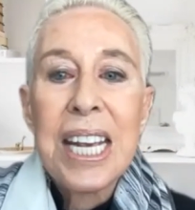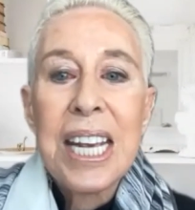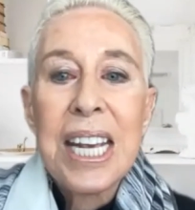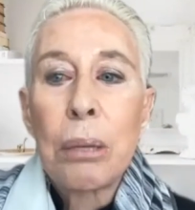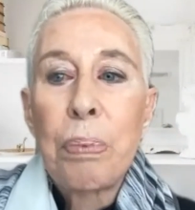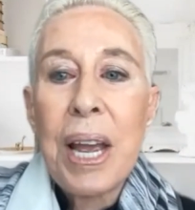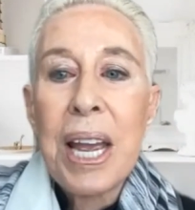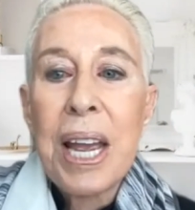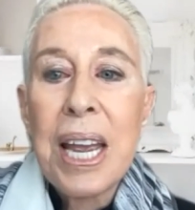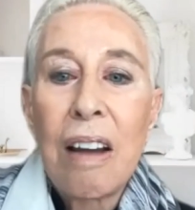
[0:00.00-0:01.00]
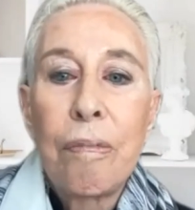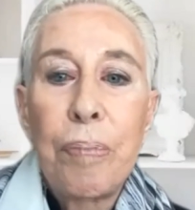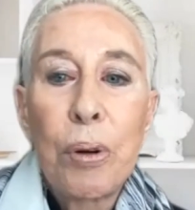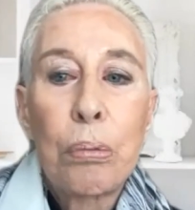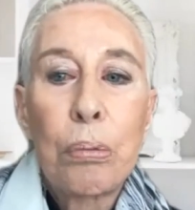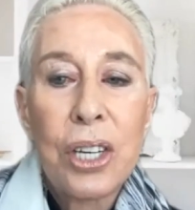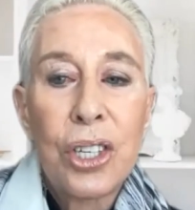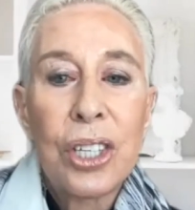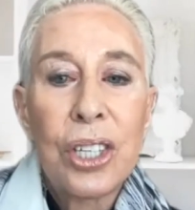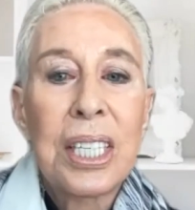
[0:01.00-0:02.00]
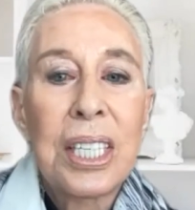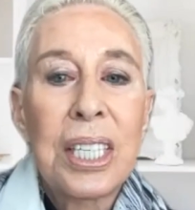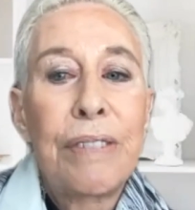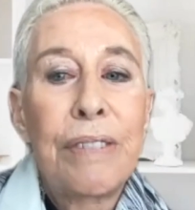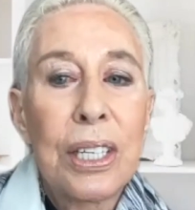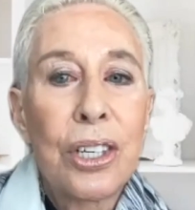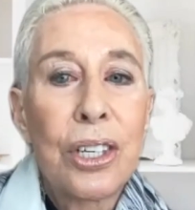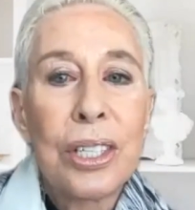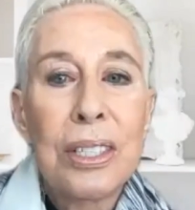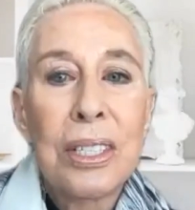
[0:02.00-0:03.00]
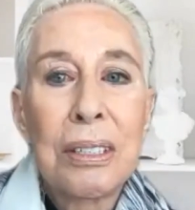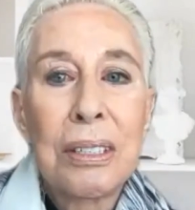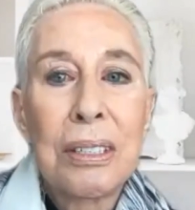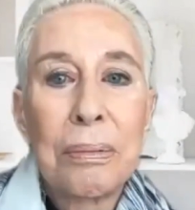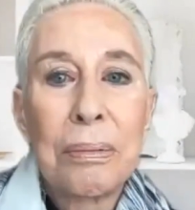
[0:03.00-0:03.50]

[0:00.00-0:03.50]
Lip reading: to ease the pain of both patients and physicians?